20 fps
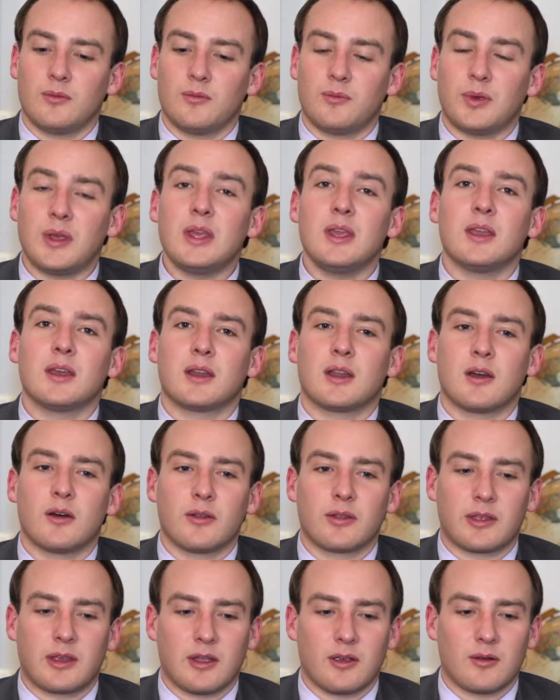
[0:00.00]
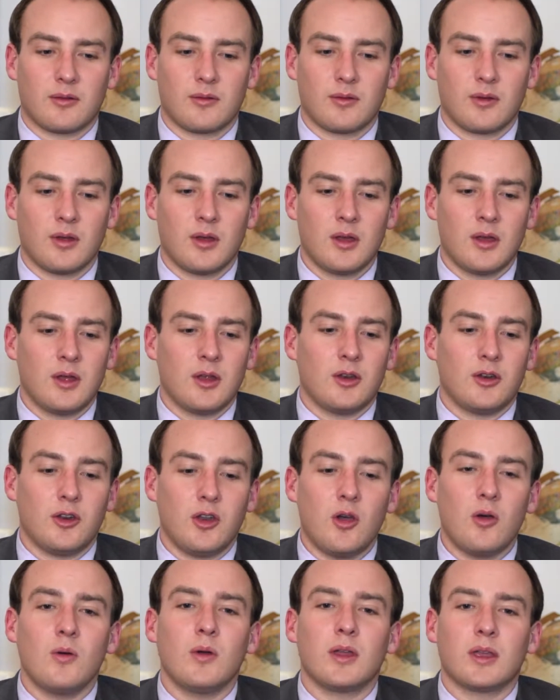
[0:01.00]
being in healthcare and
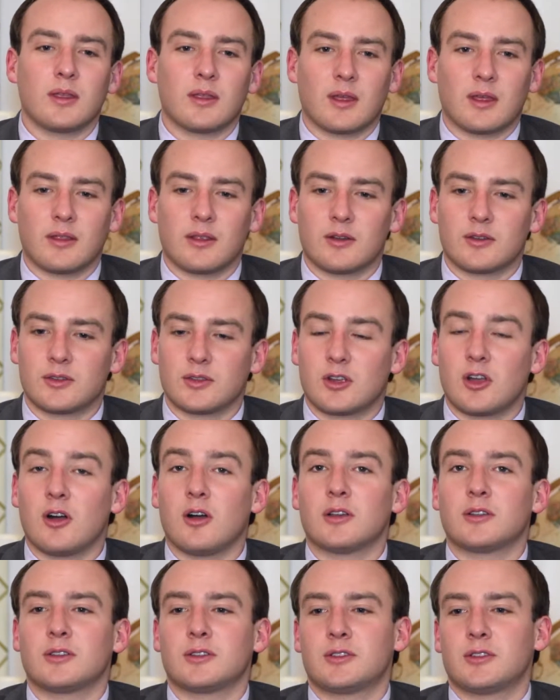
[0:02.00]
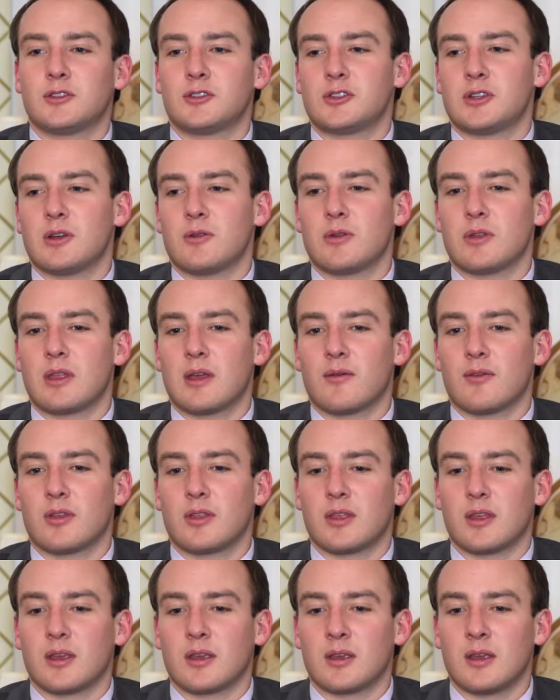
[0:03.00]
knowing that there's a cost associated with
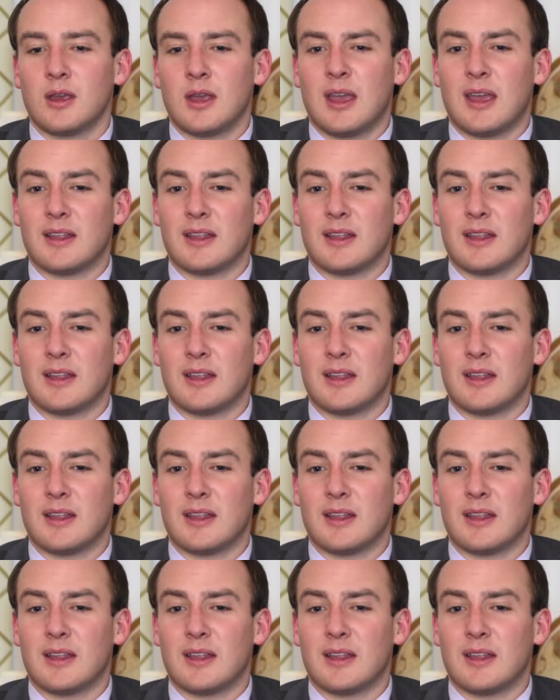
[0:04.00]
everything,